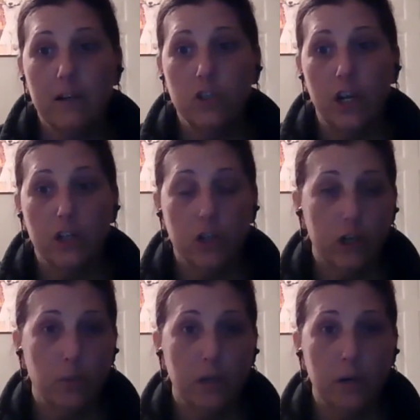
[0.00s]
Jane
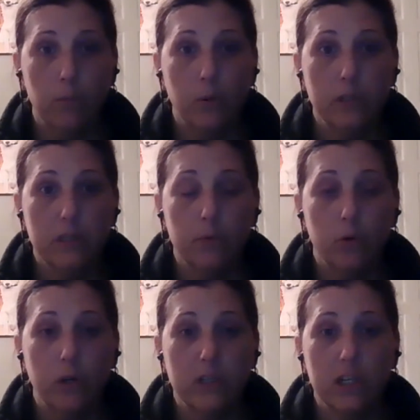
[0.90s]
talked about in preceptor
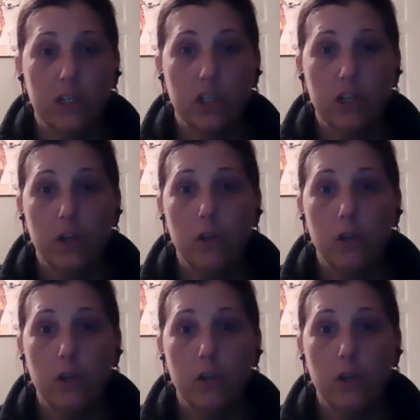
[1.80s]
orientation,